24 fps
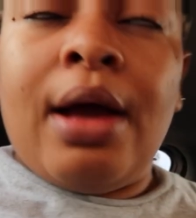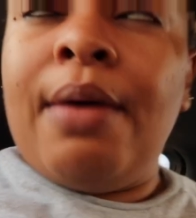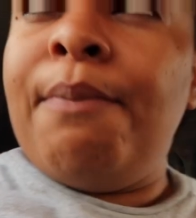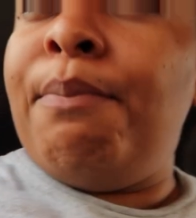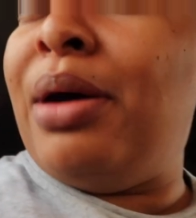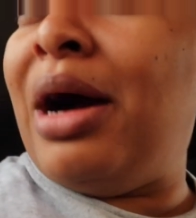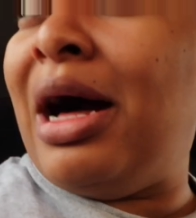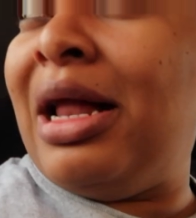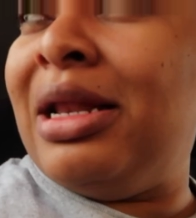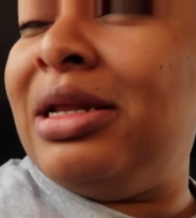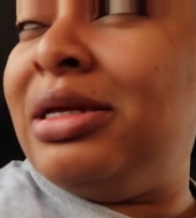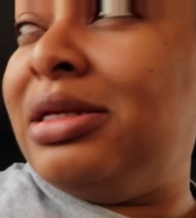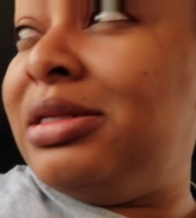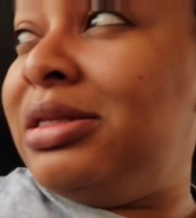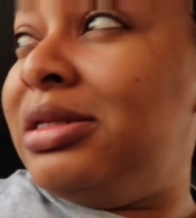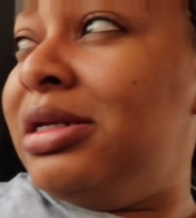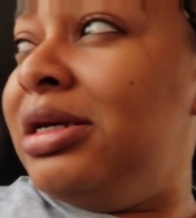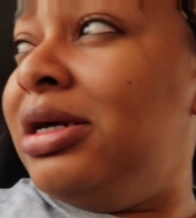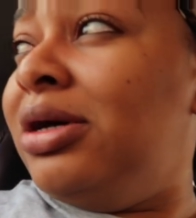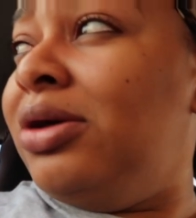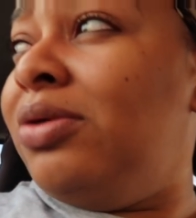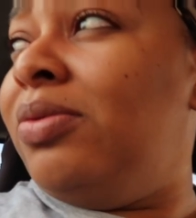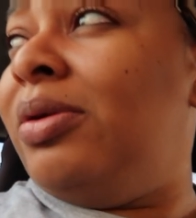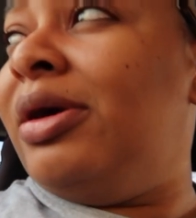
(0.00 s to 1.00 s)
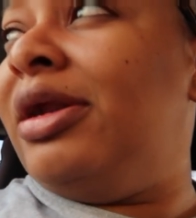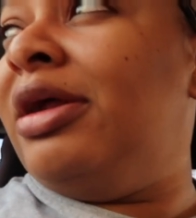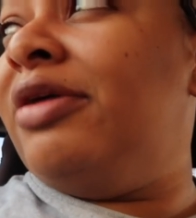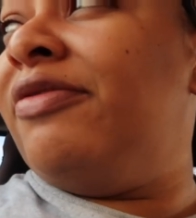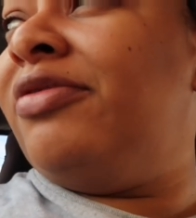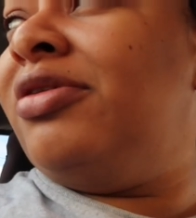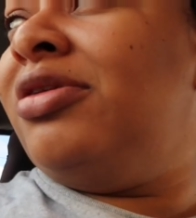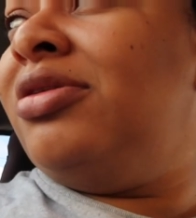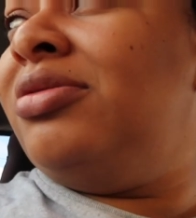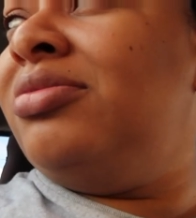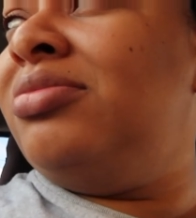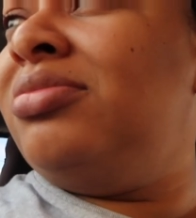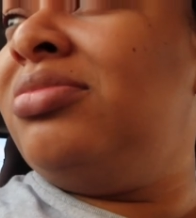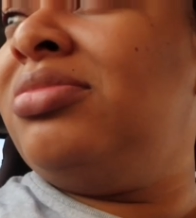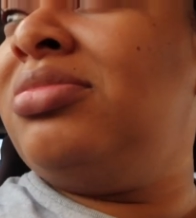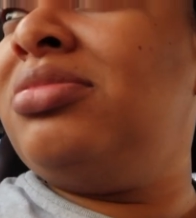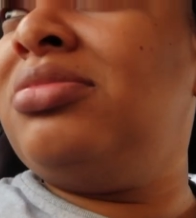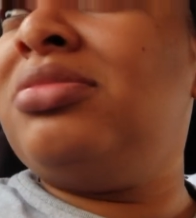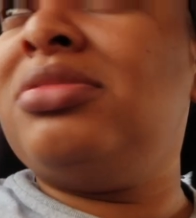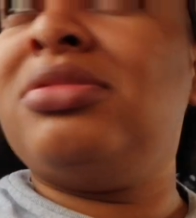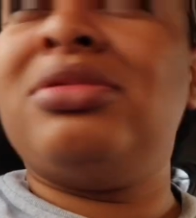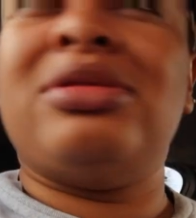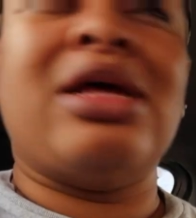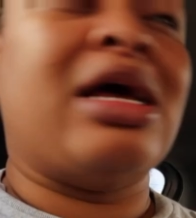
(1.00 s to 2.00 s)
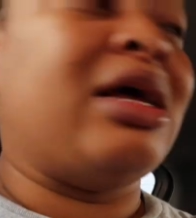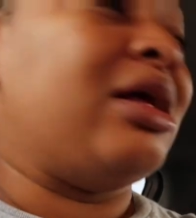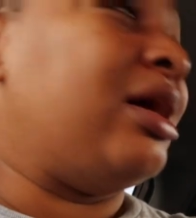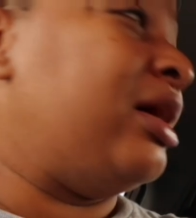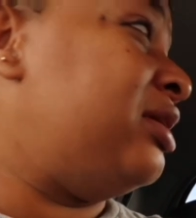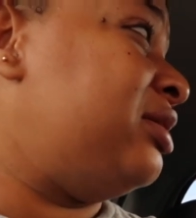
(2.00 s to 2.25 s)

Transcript: policy or whatever, that,